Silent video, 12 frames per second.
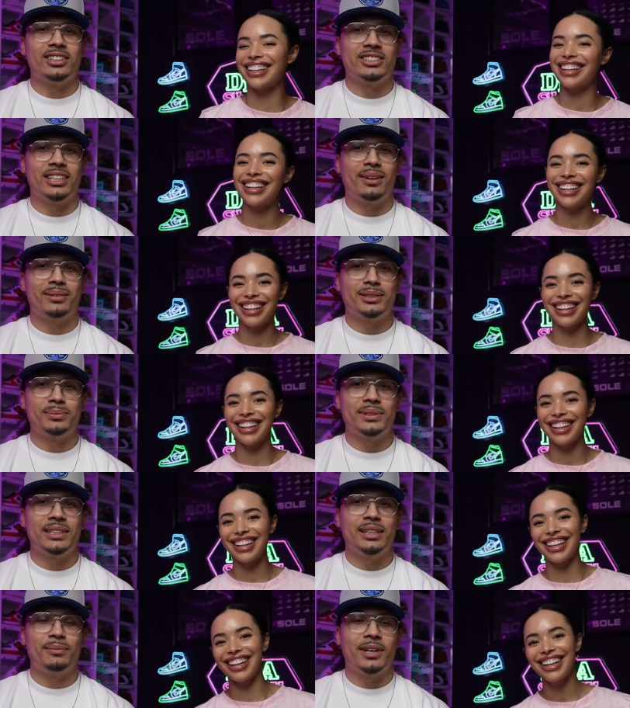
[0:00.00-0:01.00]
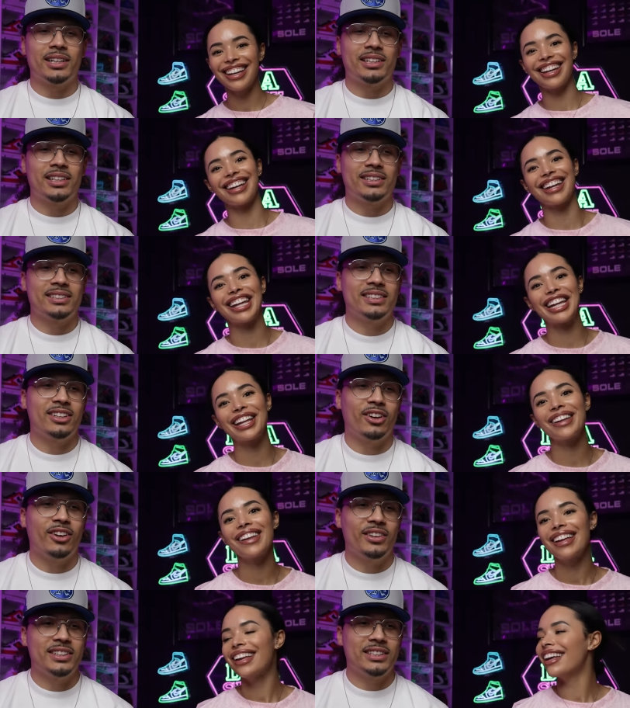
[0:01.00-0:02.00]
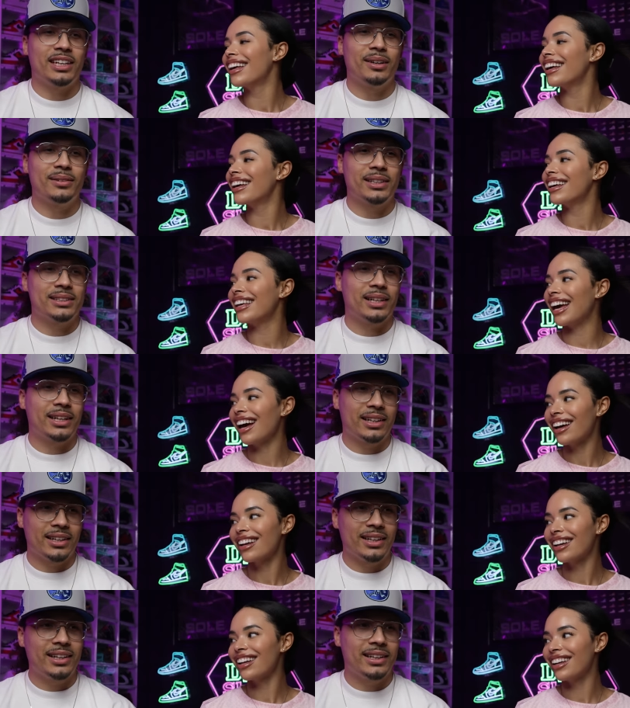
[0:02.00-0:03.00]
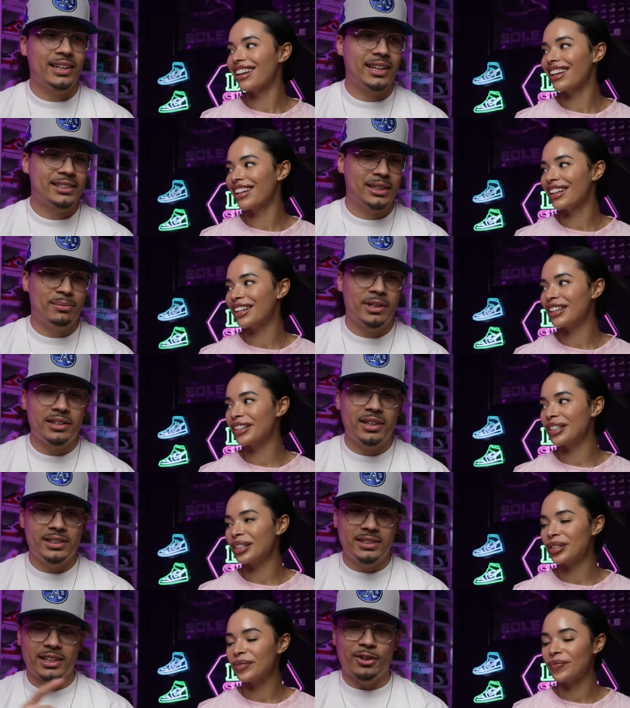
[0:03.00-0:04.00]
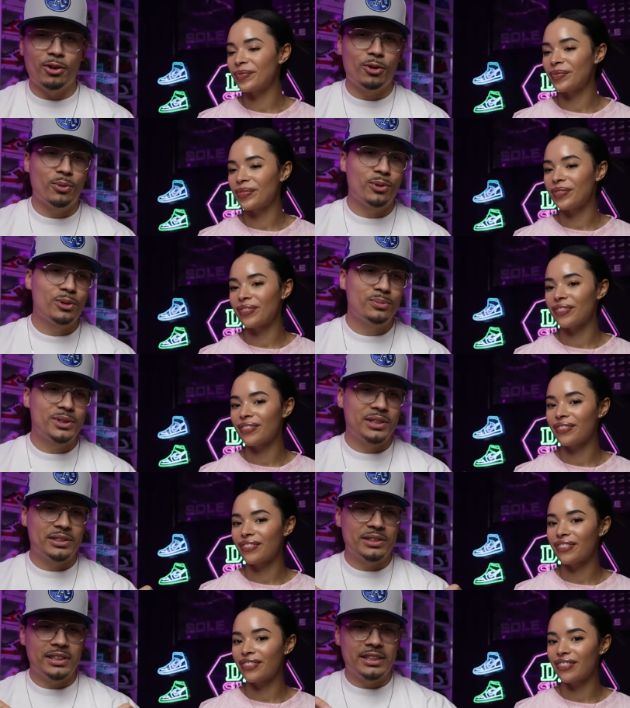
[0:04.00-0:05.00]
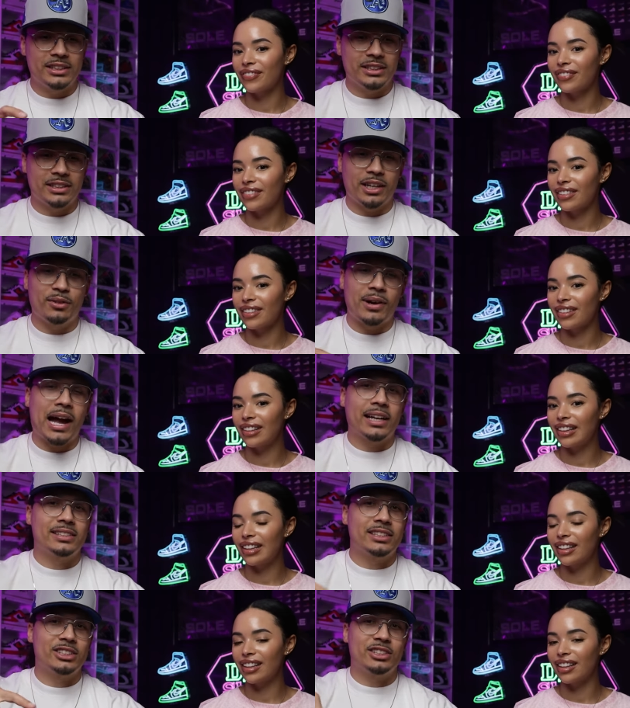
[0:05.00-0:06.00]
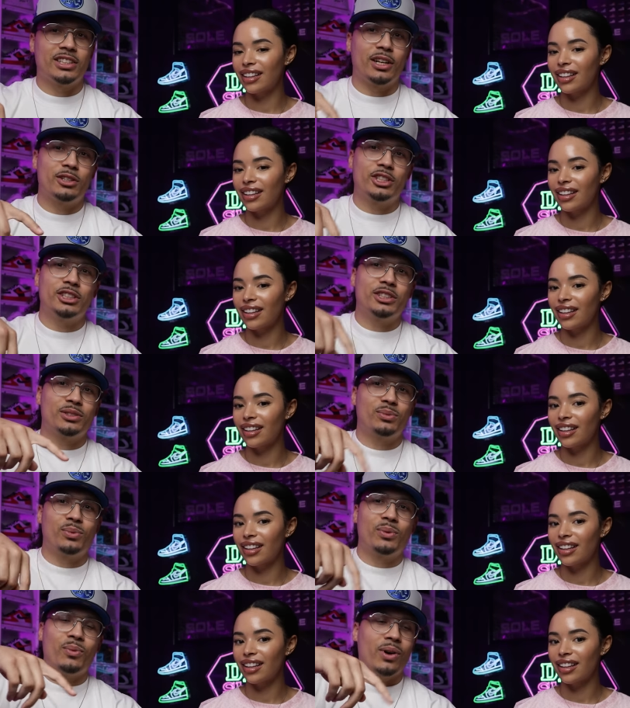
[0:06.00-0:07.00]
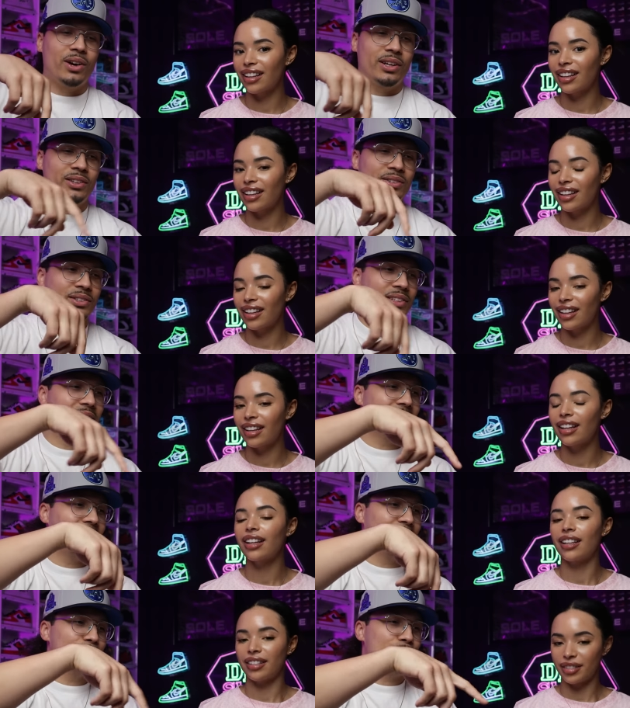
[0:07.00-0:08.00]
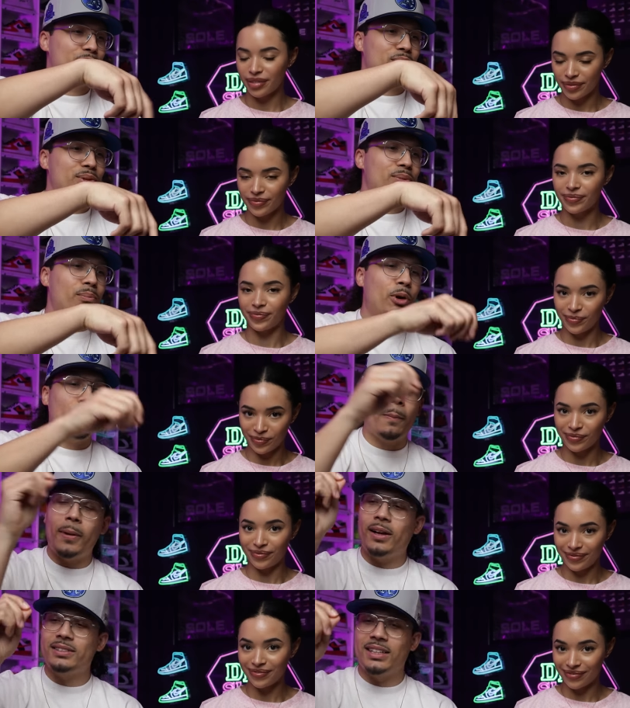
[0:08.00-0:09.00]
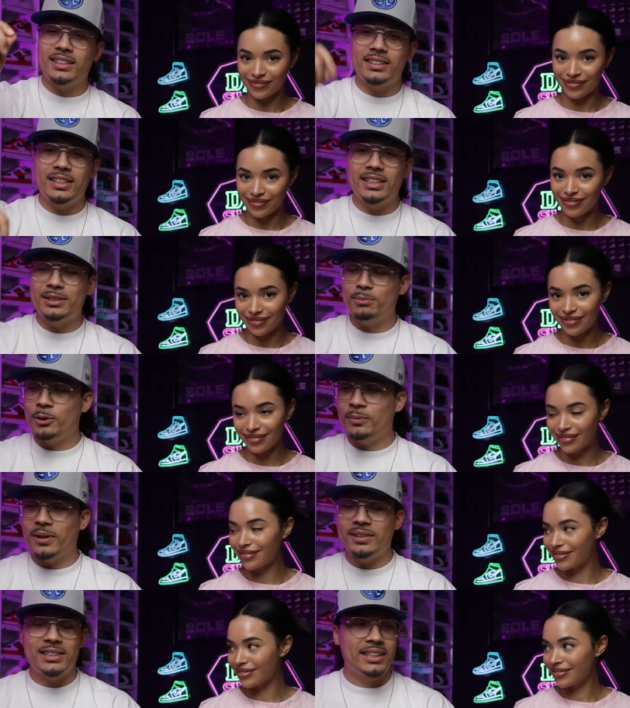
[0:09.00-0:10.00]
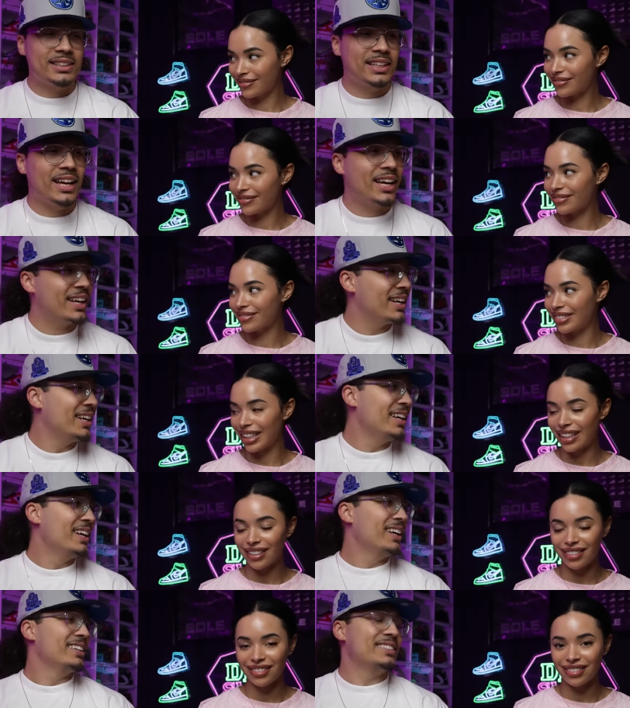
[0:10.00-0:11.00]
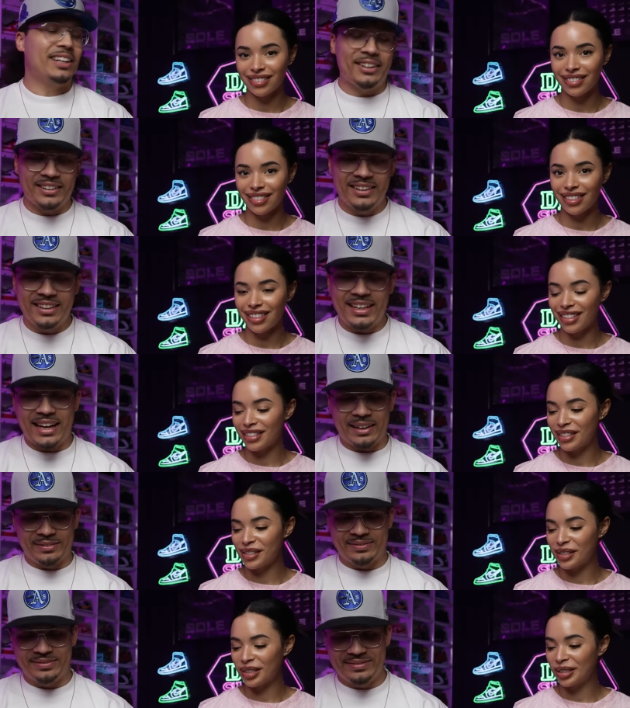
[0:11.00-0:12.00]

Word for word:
Speaker 1: on a shopping spree in my closet all the time cuz yeah. like again, like I said, my closet is like a whole room, so it's just like racks and it's just like she's just walking through it like boop, I'll take this, boop, I'll take that. Yeah. So, yeah,